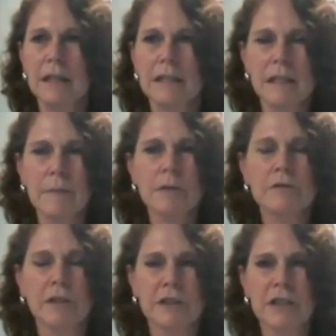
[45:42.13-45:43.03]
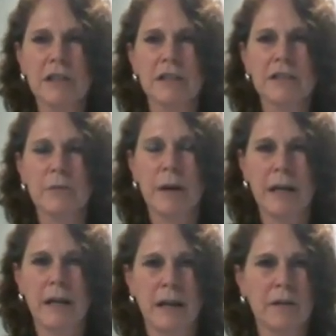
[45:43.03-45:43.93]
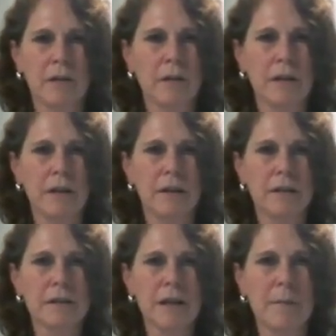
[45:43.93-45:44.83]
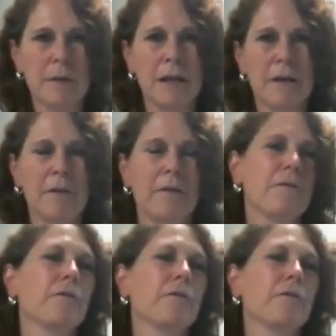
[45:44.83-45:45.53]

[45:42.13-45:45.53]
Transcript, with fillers: Sleep restriction is a way to handle insomnia